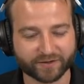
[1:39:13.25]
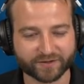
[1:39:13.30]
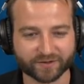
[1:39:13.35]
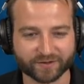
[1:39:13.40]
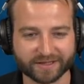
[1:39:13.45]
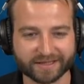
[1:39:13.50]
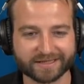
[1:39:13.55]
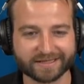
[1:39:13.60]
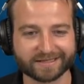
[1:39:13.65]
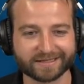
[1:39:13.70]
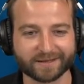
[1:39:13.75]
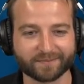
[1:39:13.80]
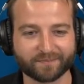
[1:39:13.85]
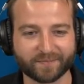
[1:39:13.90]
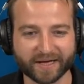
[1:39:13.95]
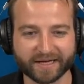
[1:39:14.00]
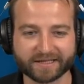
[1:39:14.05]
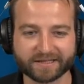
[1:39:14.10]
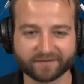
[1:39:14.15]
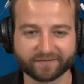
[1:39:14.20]
So this is the
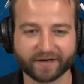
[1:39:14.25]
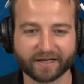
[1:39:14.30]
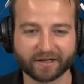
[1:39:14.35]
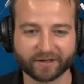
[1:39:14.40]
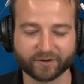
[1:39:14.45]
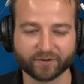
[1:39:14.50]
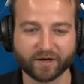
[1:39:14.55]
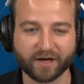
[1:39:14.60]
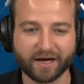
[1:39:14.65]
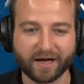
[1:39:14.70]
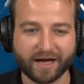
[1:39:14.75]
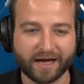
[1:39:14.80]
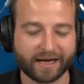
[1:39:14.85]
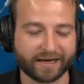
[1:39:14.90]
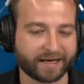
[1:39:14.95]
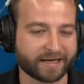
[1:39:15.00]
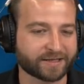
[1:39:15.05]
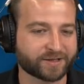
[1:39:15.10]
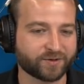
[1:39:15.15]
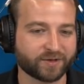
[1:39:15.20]
base value,
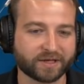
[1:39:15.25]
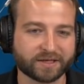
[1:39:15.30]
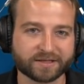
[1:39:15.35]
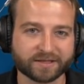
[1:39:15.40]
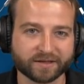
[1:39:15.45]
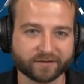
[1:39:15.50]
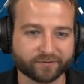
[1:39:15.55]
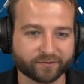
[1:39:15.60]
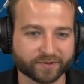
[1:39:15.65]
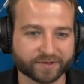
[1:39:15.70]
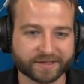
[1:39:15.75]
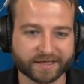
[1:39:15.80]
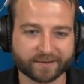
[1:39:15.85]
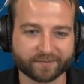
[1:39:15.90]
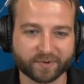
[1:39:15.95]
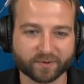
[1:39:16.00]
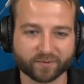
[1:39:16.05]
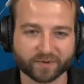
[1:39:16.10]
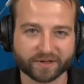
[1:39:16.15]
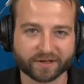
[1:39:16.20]
and as you can see, for
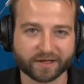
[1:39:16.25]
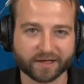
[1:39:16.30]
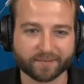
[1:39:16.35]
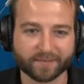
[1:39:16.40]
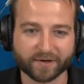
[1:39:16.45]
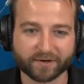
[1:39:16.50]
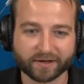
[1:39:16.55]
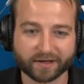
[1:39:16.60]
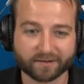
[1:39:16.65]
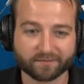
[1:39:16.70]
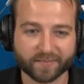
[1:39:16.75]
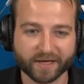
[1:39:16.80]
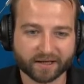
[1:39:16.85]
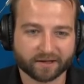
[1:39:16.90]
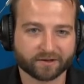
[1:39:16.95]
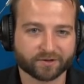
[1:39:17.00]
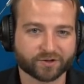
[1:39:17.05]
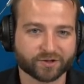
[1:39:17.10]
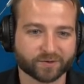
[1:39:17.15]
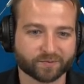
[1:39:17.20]
example, with the American
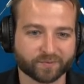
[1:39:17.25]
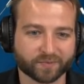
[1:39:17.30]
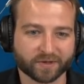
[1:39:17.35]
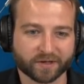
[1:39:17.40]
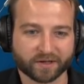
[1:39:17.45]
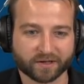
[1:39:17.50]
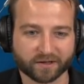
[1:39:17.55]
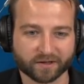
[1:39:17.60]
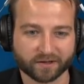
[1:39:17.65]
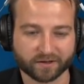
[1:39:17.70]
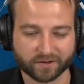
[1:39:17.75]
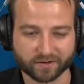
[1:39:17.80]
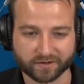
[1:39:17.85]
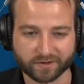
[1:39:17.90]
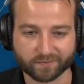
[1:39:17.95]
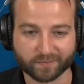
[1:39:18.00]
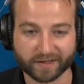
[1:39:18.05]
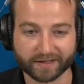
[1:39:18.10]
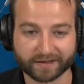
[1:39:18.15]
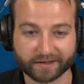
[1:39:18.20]
Battleship
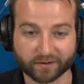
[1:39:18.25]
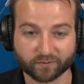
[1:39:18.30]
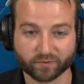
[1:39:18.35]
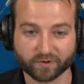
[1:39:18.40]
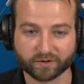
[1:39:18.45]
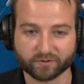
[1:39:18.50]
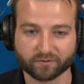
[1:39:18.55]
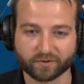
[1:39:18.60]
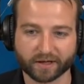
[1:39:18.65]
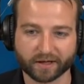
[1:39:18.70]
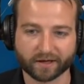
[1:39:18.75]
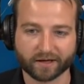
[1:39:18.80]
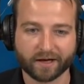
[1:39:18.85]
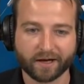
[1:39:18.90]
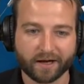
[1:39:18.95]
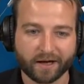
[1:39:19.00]
split that we're doing